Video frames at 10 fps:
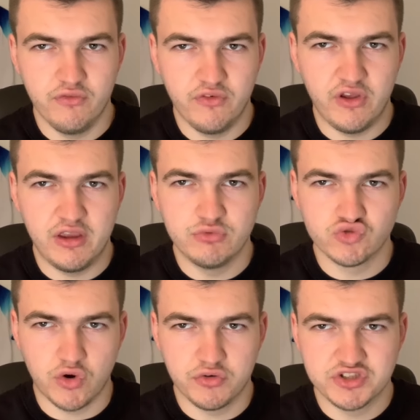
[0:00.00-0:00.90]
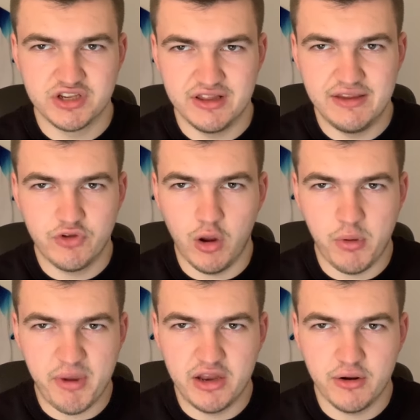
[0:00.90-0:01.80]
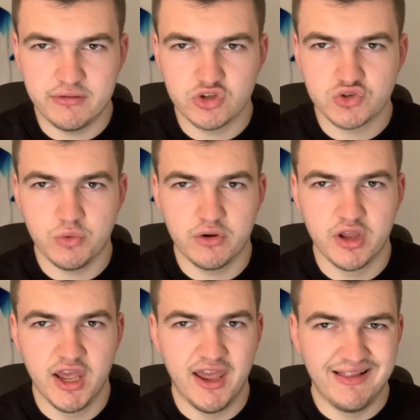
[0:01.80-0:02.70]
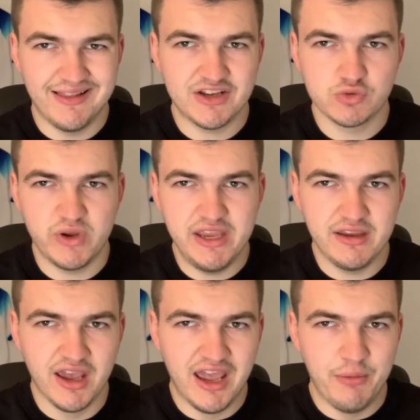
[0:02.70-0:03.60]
that he was wrong to leave Kobbie Mainoo out of the squad last week.